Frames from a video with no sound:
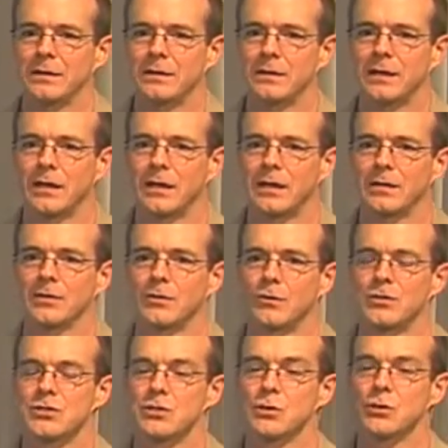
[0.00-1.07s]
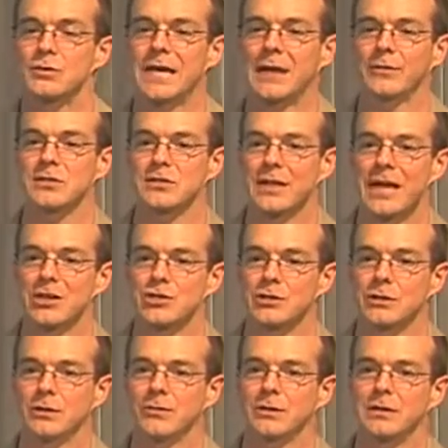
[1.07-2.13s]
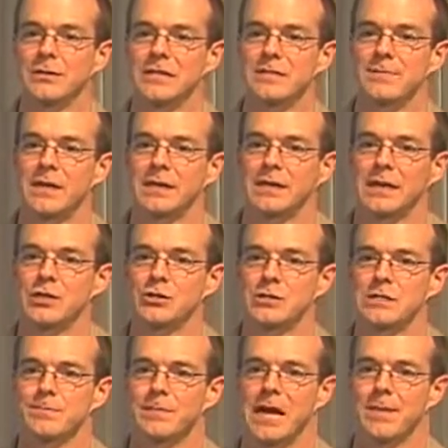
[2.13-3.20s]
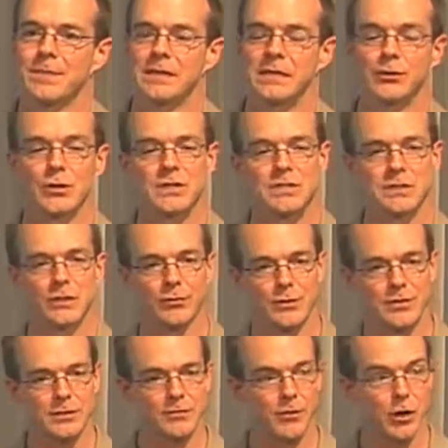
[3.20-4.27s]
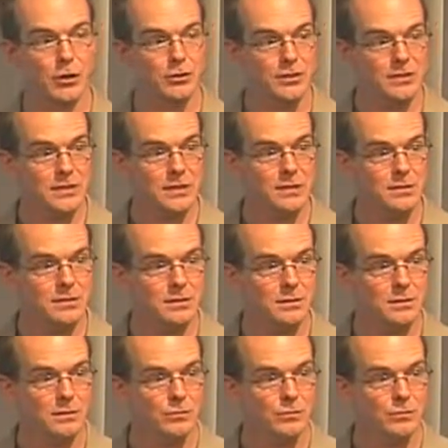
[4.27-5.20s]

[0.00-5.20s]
There was news out this last year that these medications might be increasing the risk of heart disease,